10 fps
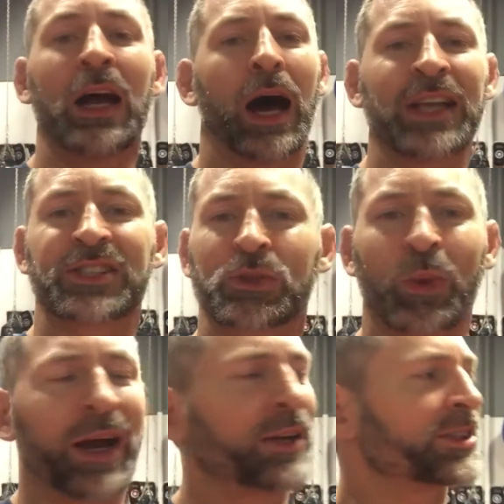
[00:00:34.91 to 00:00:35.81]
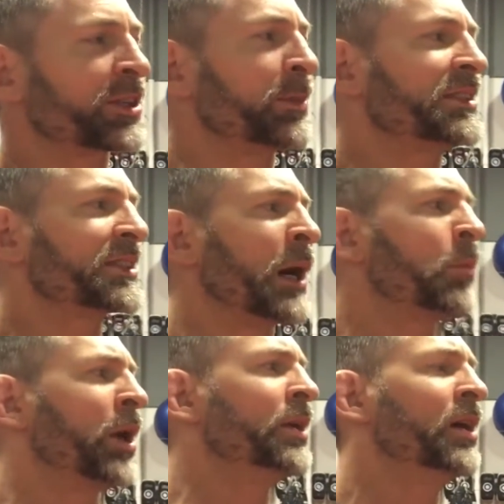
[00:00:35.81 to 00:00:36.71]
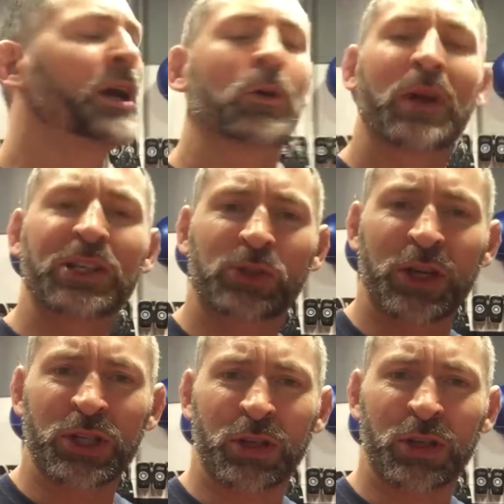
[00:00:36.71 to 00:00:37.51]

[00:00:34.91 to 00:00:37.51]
I swear there's going to be someone. Registration